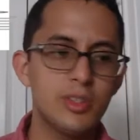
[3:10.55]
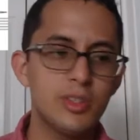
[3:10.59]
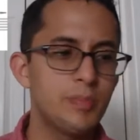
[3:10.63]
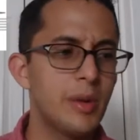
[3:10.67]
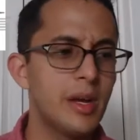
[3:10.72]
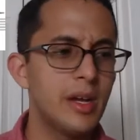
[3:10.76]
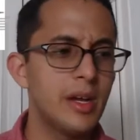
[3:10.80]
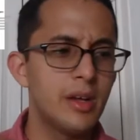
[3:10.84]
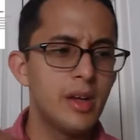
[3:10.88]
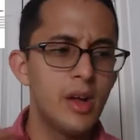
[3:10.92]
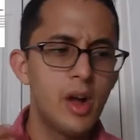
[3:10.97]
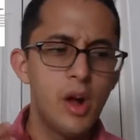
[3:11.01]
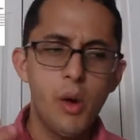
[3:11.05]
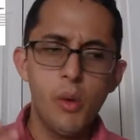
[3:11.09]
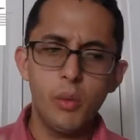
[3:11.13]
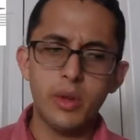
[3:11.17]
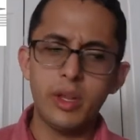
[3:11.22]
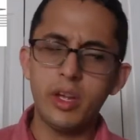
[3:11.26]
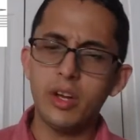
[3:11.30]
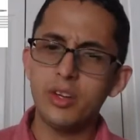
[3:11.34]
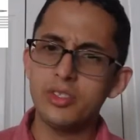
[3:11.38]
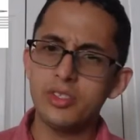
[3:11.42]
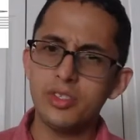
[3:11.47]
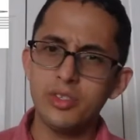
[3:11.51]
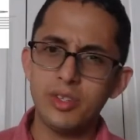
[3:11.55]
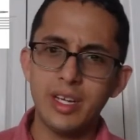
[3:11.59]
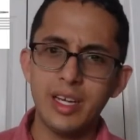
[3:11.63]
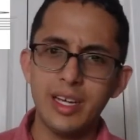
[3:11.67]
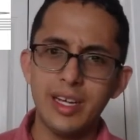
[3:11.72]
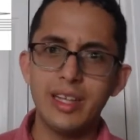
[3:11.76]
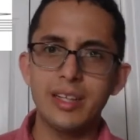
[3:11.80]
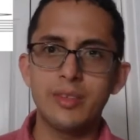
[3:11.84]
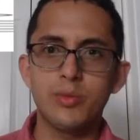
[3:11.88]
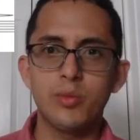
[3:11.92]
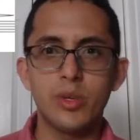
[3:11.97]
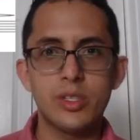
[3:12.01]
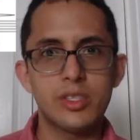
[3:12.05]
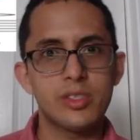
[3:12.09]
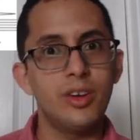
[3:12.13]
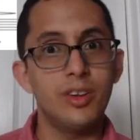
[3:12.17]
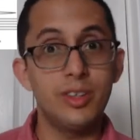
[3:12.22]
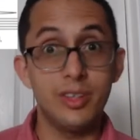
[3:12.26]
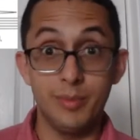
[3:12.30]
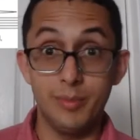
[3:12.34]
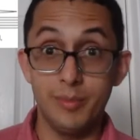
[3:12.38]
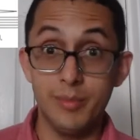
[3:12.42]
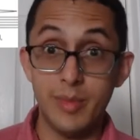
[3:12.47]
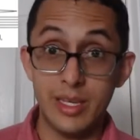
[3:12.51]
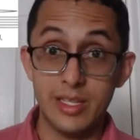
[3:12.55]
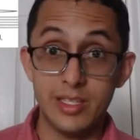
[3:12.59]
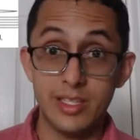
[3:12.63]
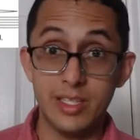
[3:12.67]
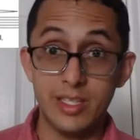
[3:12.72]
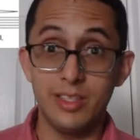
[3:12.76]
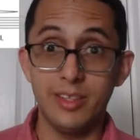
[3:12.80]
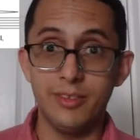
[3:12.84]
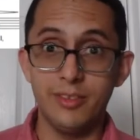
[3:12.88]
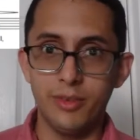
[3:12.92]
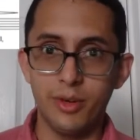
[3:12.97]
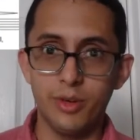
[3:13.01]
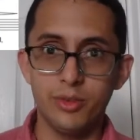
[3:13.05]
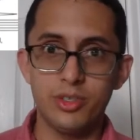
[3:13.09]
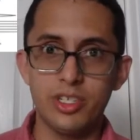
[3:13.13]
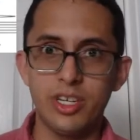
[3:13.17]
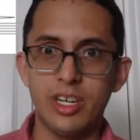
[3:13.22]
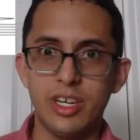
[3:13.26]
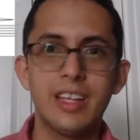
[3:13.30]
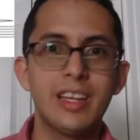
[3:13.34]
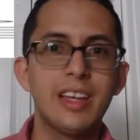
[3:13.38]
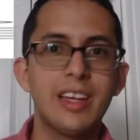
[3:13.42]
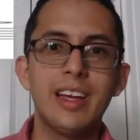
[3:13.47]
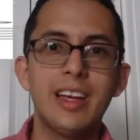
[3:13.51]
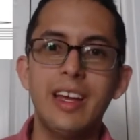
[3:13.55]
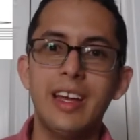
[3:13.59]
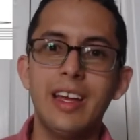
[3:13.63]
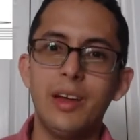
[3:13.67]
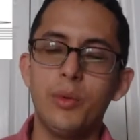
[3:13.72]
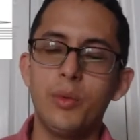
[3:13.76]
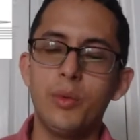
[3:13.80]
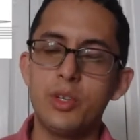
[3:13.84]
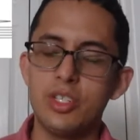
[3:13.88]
But we also get what's called a messa di voce,